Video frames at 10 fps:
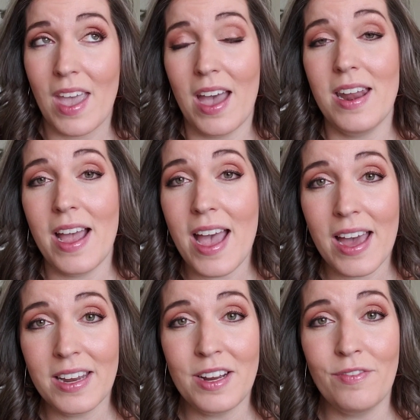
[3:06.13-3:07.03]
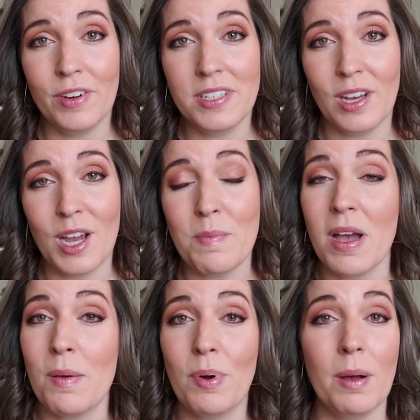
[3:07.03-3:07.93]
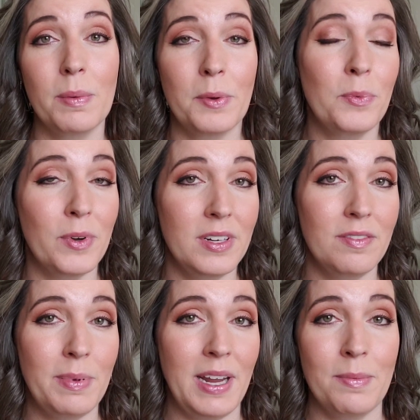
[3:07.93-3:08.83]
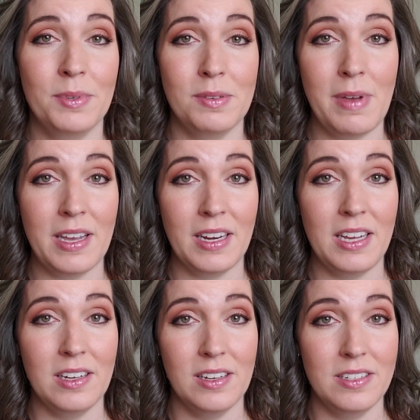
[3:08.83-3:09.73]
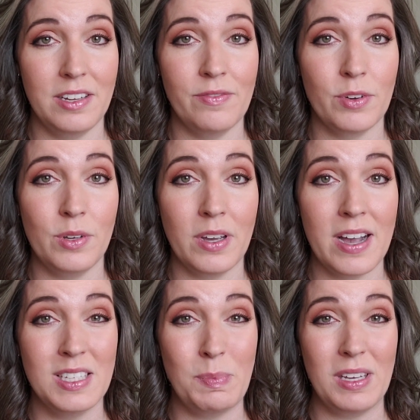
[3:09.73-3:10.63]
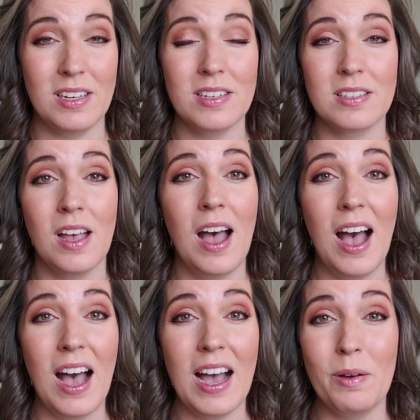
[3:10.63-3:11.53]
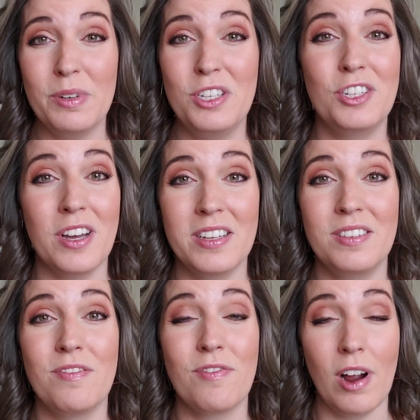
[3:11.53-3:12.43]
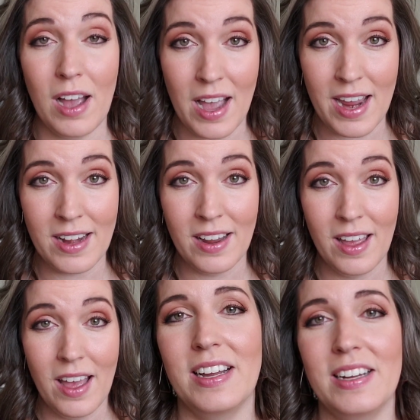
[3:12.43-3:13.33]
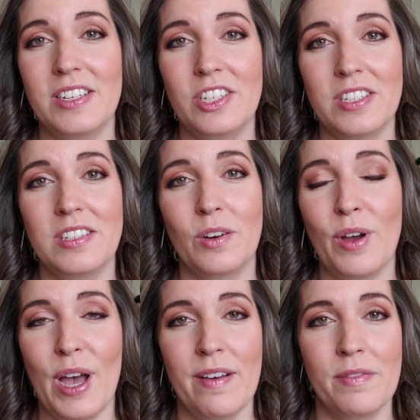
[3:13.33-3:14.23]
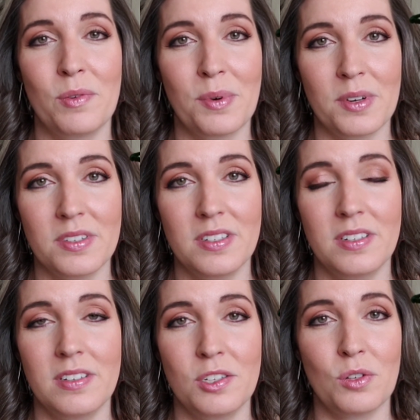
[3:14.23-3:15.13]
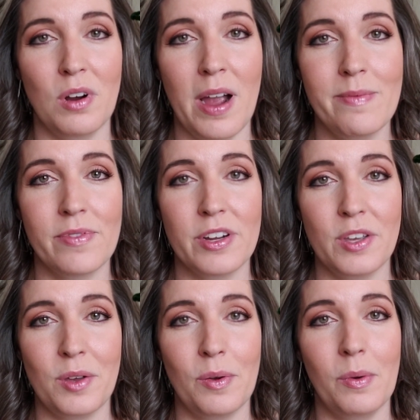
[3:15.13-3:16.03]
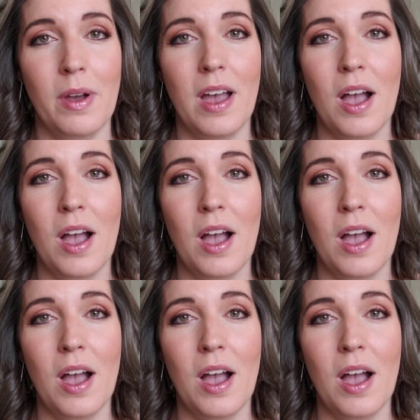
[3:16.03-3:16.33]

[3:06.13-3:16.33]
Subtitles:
Had I had any free time, I probably wouldn't have been able to make any content for you guys because I was just fried. I just don't have the words to describe for you